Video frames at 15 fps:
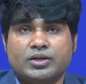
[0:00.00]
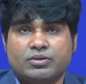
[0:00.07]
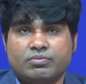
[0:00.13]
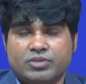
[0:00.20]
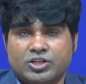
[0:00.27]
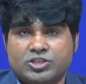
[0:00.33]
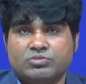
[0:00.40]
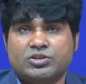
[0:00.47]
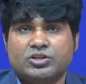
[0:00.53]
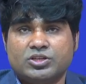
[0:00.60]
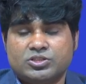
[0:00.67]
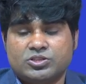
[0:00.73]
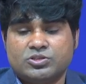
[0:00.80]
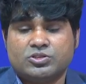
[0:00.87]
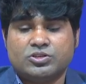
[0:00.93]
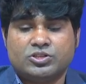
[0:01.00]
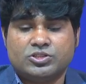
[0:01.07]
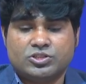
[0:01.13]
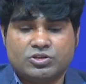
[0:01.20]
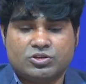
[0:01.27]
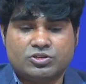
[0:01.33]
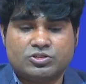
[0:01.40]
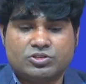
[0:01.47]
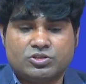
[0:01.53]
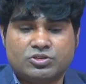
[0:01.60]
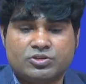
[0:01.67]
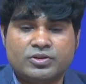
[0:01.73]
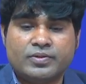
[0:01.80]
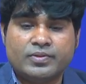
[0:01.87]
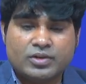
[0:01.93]
management decision is
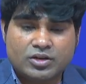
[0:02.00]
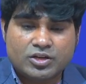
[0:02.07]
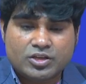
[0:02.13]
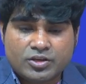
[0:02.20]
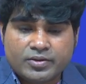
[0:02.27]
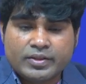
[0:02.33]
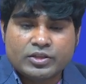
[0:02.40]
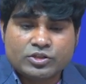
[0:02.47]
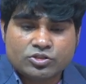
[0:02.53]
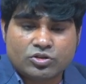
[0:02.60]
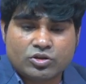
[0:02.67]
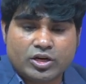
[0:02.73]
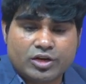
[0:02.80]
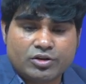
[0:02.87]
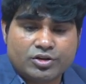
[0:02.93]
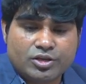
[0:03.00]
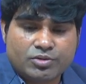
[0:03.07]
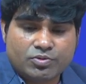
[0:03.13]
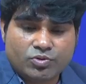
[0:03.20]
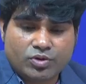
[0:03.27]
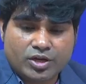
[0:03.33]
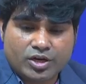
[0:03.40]
concerned. Like, so, I will give you